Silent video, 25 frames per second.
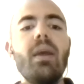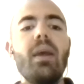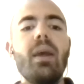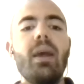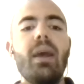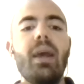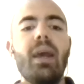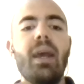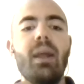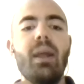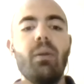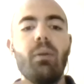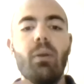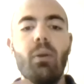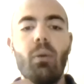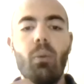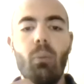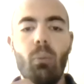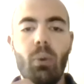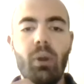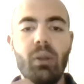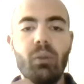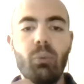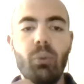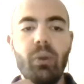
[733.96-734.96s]
And
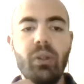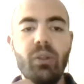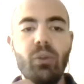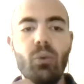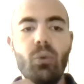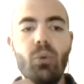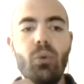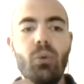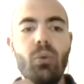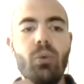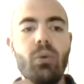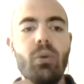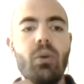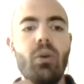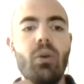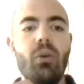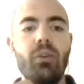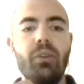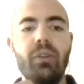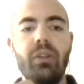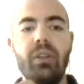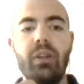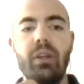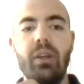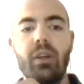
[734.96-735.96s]
what we do
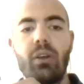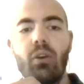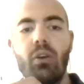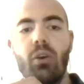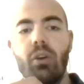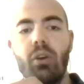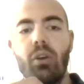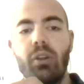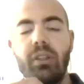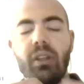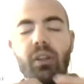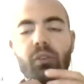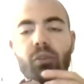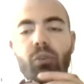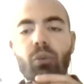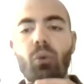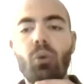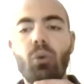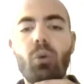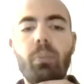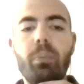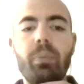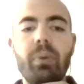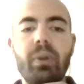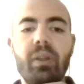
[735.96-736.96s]
on the Cortas
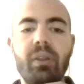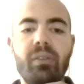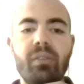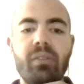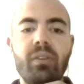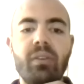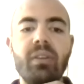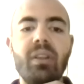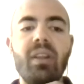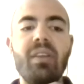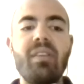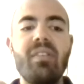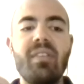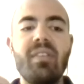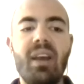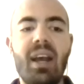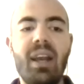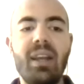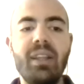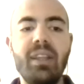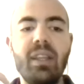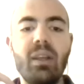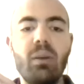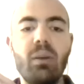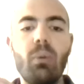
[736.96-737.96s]
group is
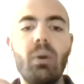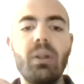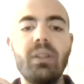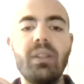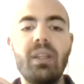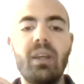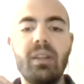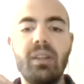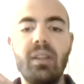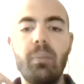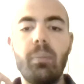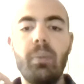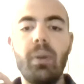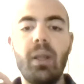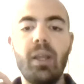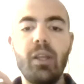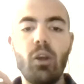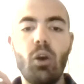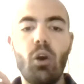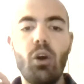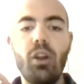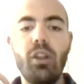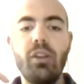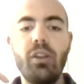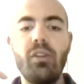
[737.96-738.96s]
deciding what are the
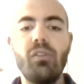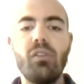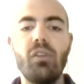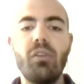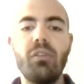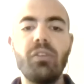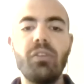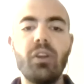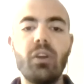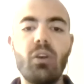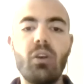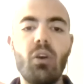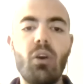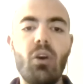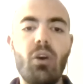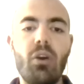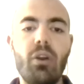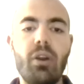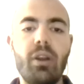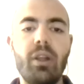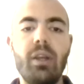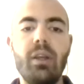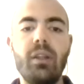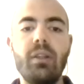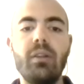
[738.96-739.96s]
priorities of the
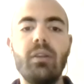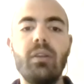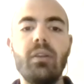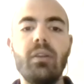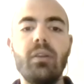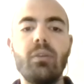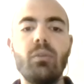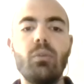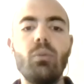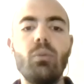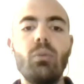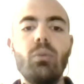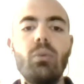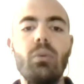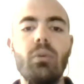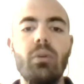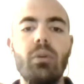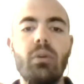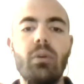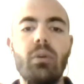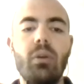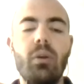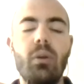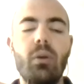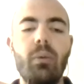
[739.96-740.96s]
core and
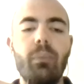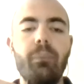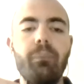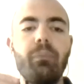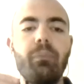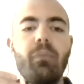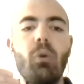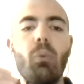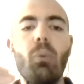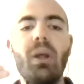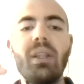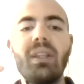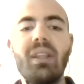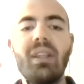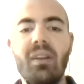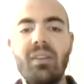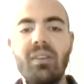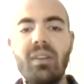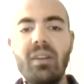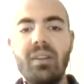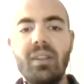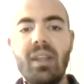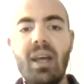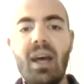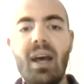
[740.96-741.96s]
what are
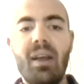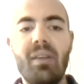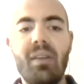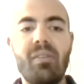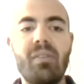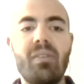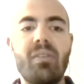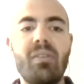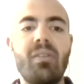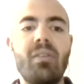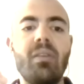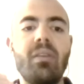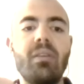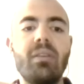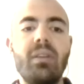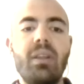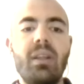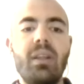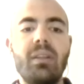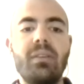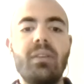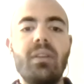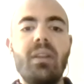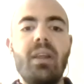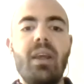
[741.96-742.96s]
the tasks
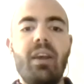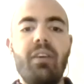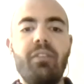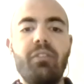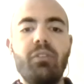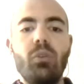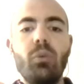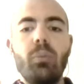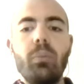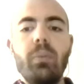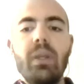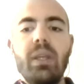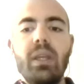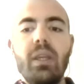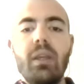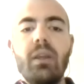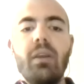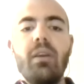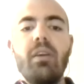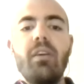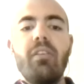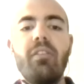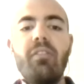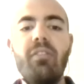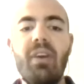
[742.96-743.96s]
that have to be
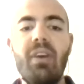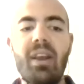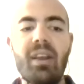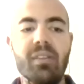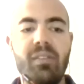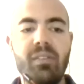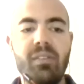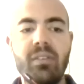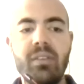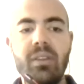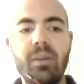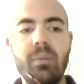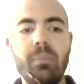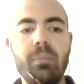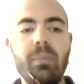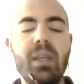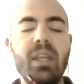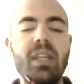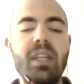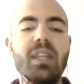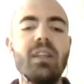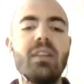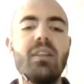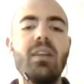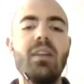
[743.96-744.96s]
faced
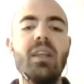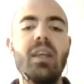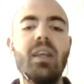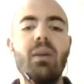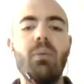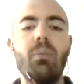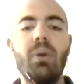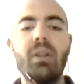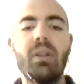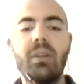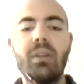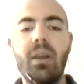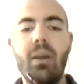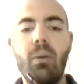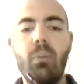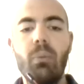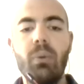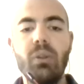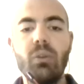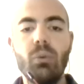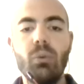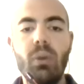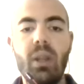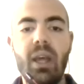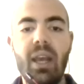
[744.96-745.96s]
immediately, what can we
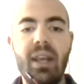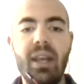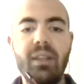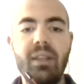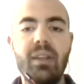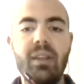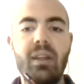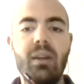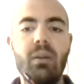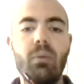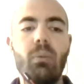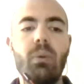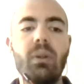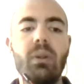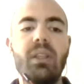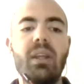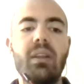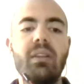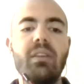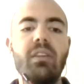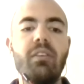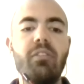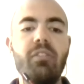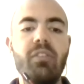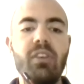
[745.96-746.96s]
do later, what are
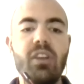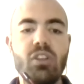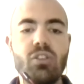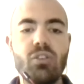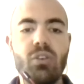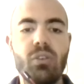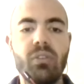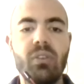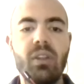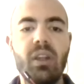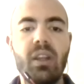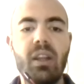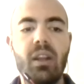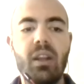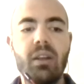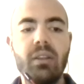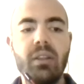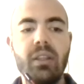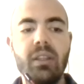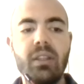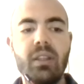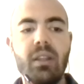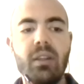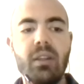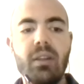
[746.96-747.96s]
the features that are
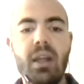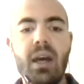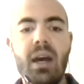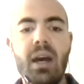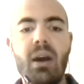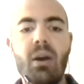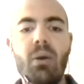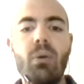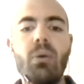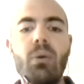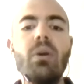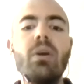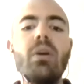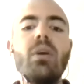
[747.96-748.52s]
needed now,